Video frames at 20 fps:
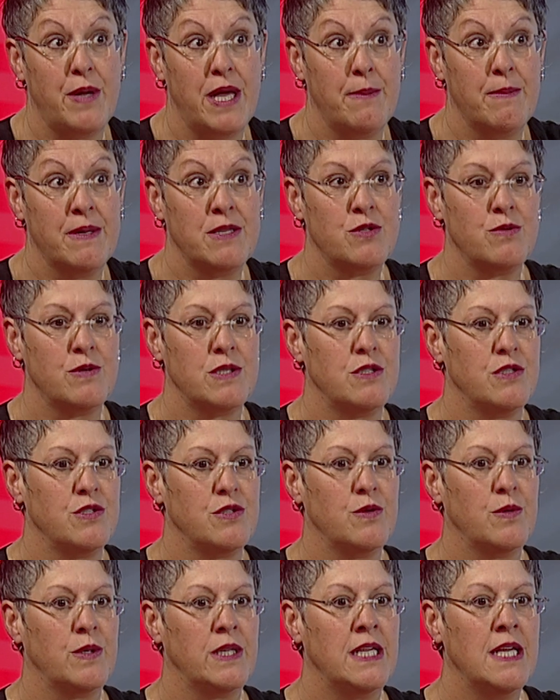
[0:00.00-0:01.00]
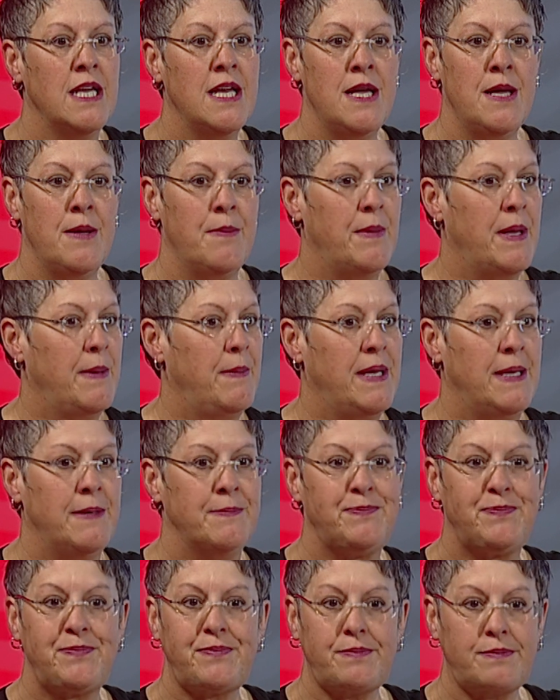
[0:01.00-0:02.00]
payments, which is only
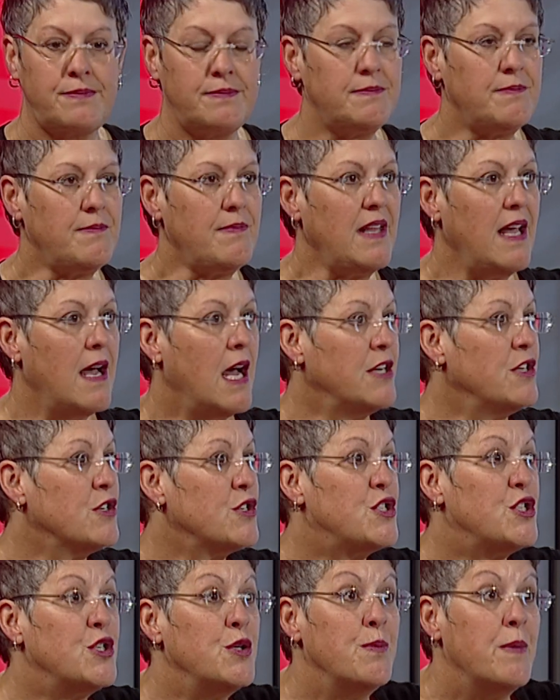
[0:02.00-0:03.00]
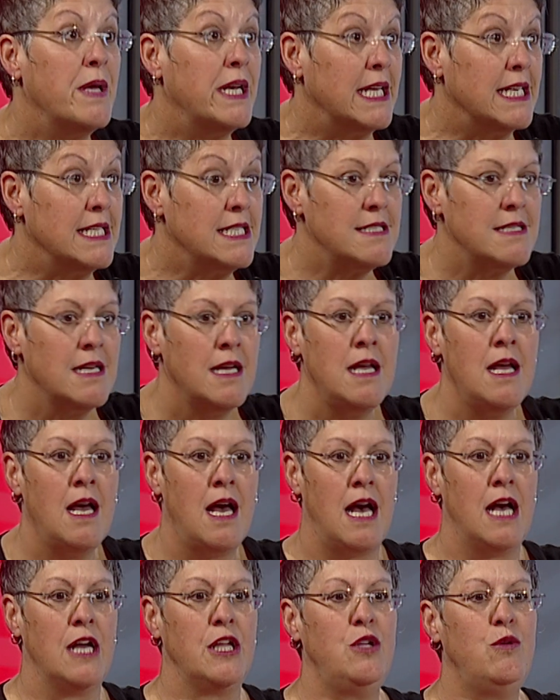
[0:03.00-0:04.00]
maybe under 2 minutes,
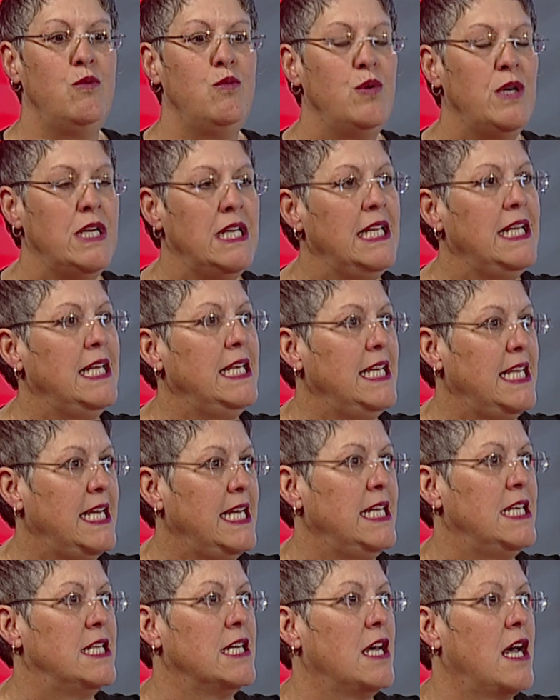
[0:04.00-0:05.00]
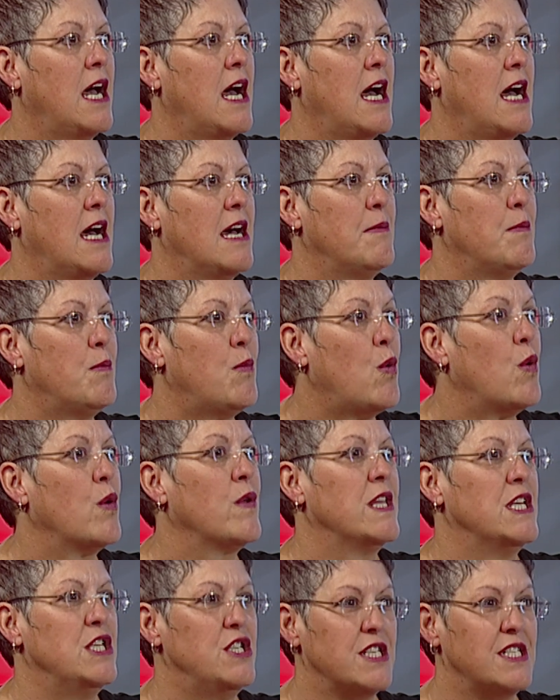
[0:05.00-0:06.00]
you really need
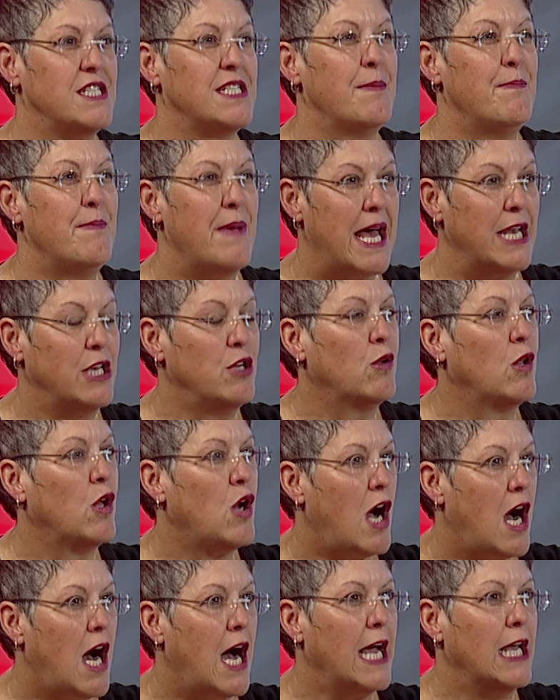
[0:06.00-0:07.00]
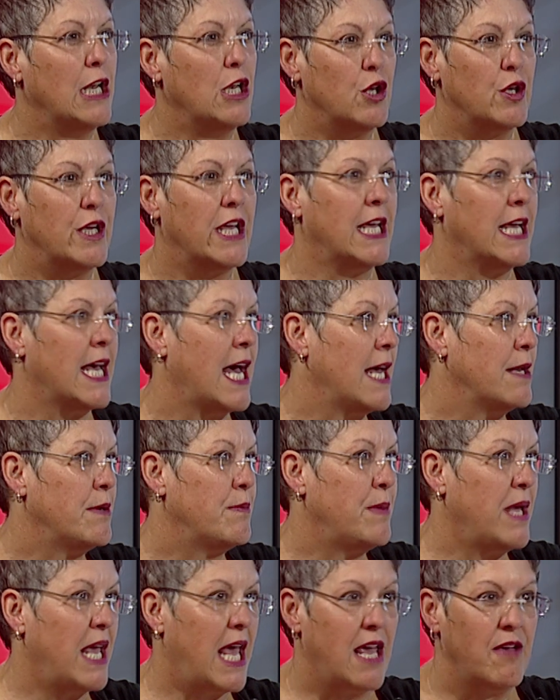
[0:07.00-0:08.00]
more than just a manual eye looking
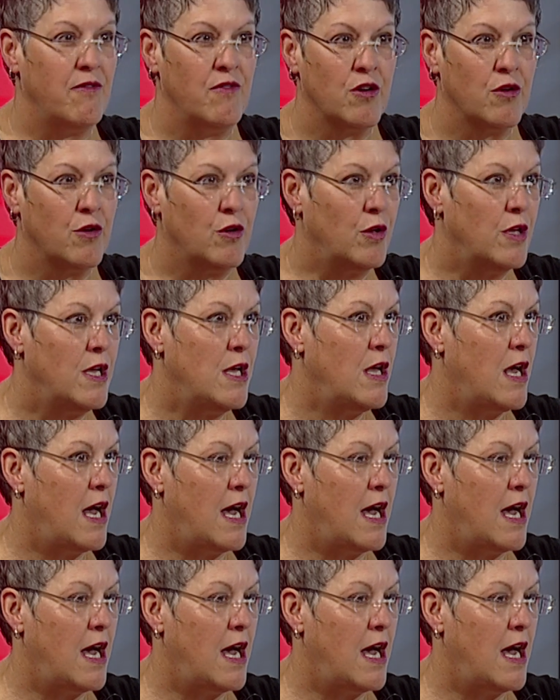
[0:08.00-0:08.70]
at behavioral